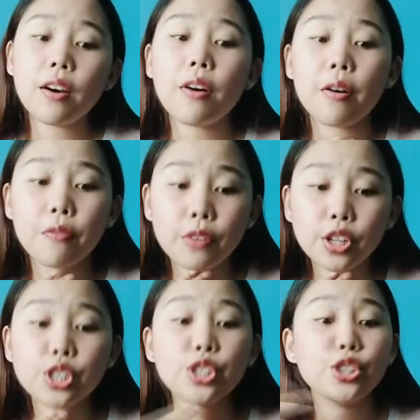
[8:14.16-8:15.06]
On
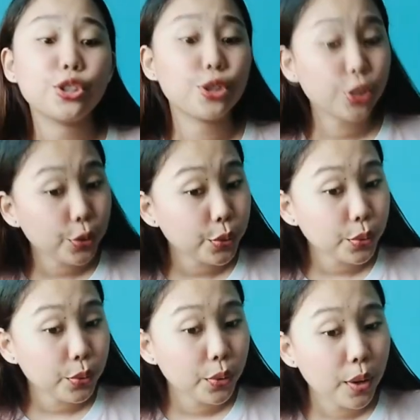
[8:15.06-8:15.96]
November 10,
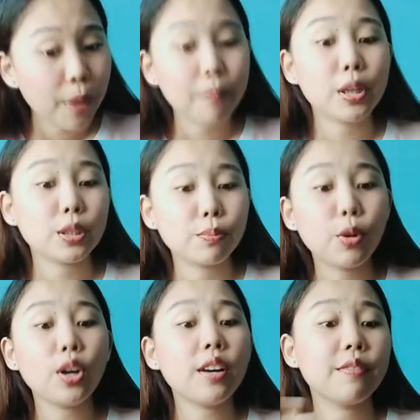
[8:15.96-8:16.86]

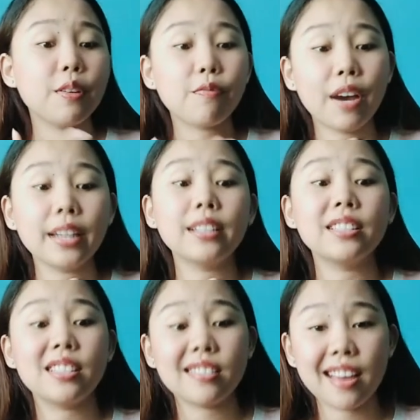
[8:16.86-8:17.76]
2014, the
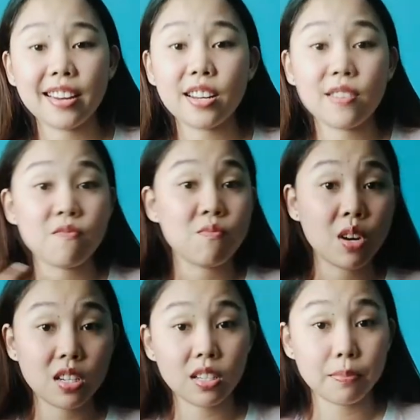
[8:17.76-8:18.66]
Raspberry Pi
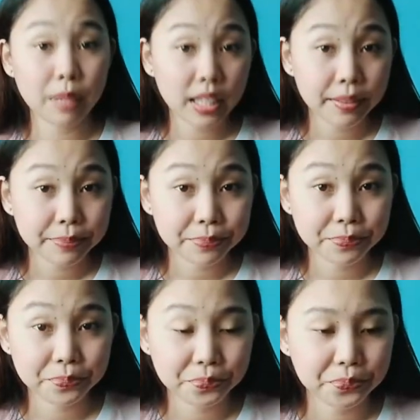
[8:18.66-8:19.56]
A Plus
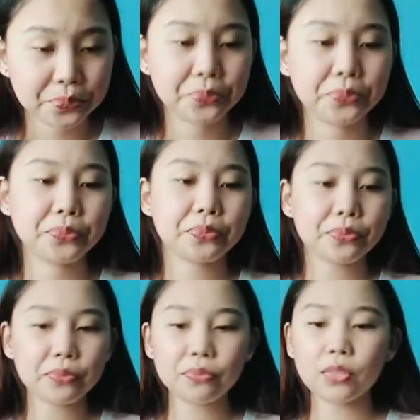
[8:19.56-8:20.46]
is on
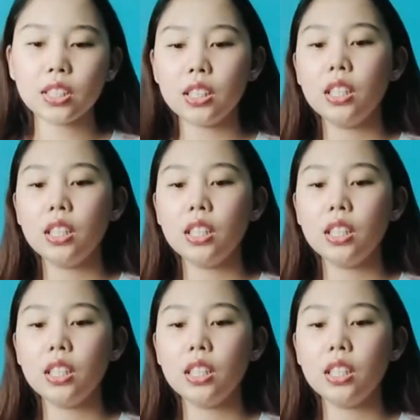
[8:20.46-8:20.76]
sale.